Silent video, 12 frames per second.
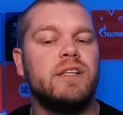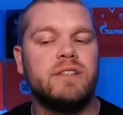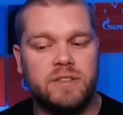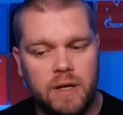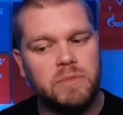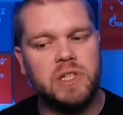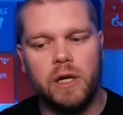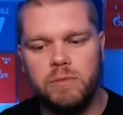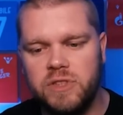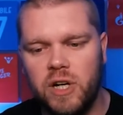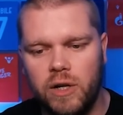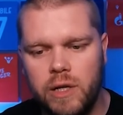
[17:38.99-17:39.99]

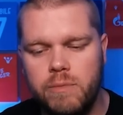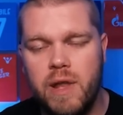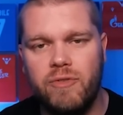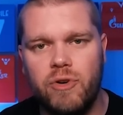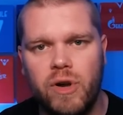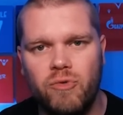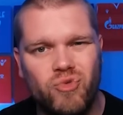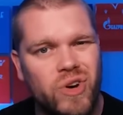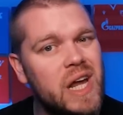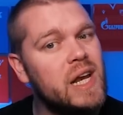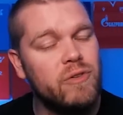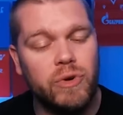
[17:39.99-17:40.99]
Sometimes Tottenham never
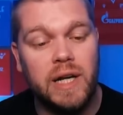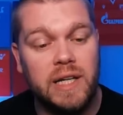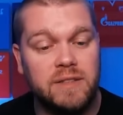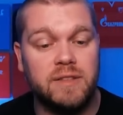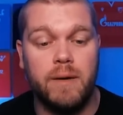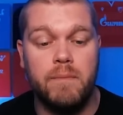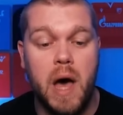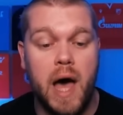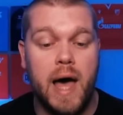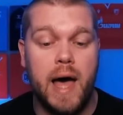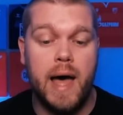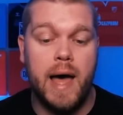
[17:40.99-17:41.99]
really release him,
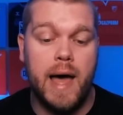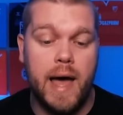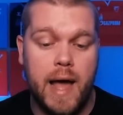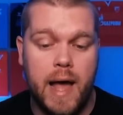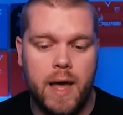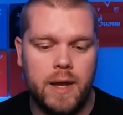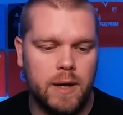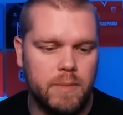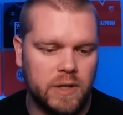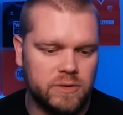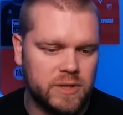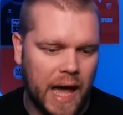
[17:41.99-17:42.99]
and I'm
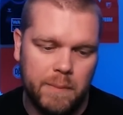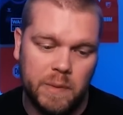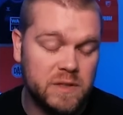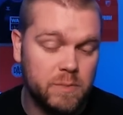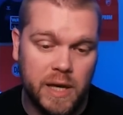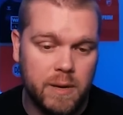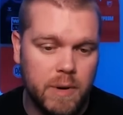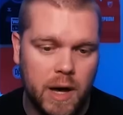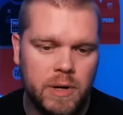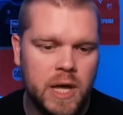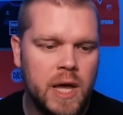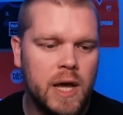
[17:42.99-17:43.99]
happy to pick him
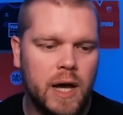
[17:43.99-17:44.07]
up